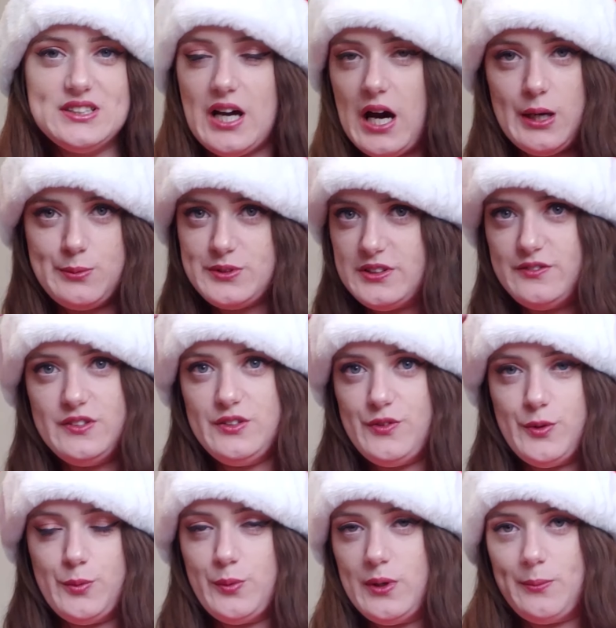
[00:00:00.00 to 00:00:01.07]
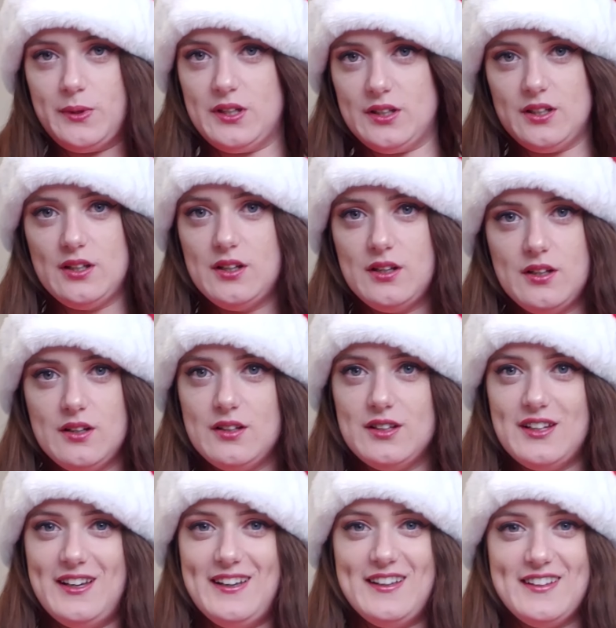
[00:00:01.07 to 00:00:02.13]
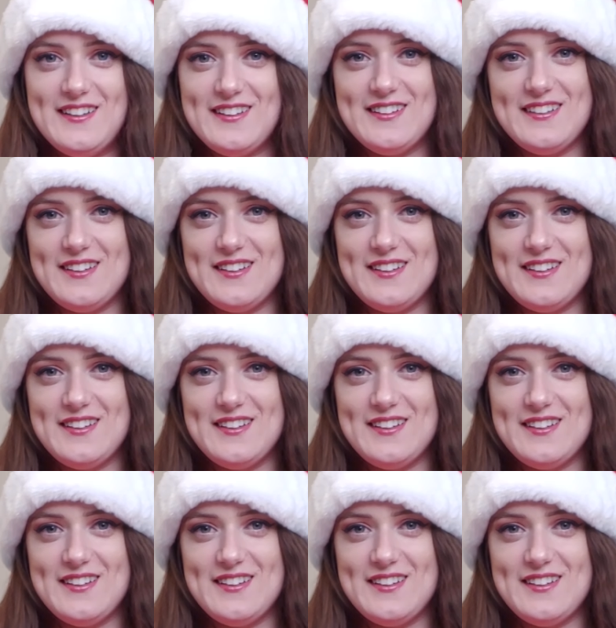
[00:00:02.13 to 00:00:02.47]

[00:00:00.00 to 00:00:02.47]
types of different women. Like